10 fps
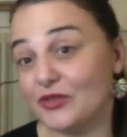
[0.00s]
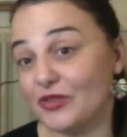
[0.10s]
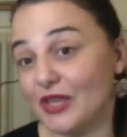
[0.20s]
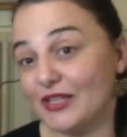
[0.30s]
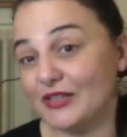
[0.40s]

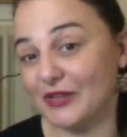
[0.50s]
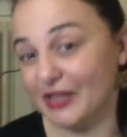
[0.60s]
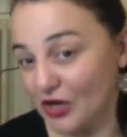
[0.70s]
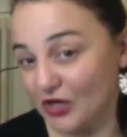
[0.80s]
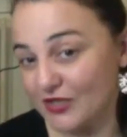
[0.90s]
thank you a
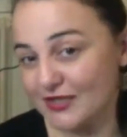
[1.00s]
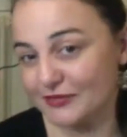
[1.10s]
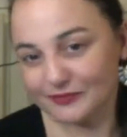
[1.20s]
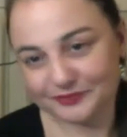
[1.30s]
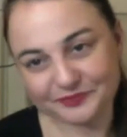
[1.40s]
lot
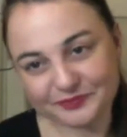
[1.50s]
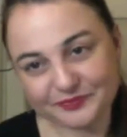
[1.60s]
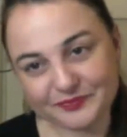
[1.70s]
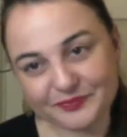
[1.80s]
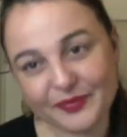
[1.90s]

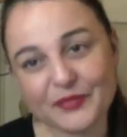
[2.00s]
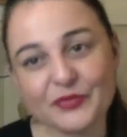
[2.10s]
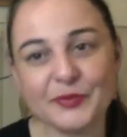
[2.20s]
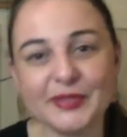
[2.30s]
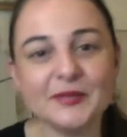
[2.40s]

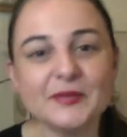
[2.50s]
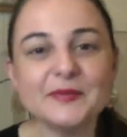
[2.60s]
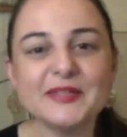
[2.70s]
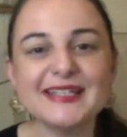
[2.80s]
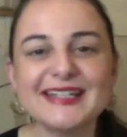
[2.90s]
for being with
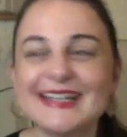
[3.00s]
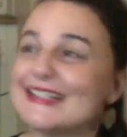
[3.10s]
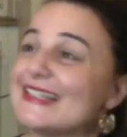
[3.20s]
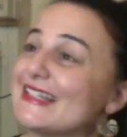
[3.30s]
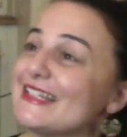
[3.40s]
me
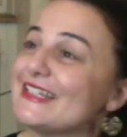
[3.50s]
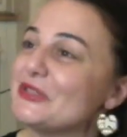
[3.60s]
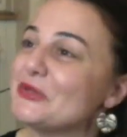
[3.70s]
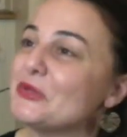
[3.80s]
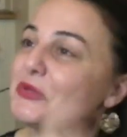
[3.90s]
and see
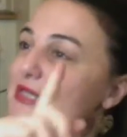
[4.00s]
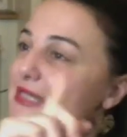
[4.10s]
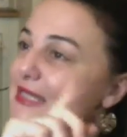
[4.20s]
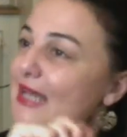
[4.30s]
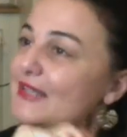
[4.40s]
you
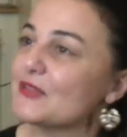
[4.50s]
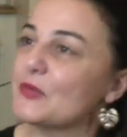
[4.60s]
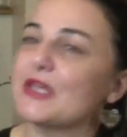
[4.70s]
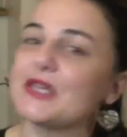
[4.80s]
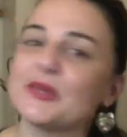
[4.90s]
next
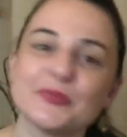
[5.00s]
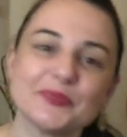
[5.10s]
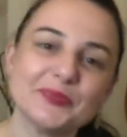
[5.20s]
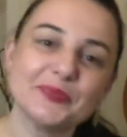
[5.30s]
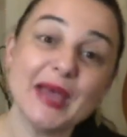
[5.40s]
week.
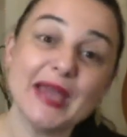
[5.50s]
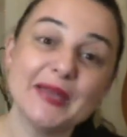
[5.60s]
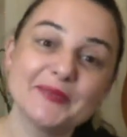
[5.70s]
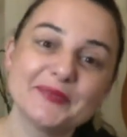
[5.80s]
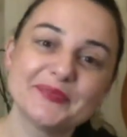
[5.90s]
Bye.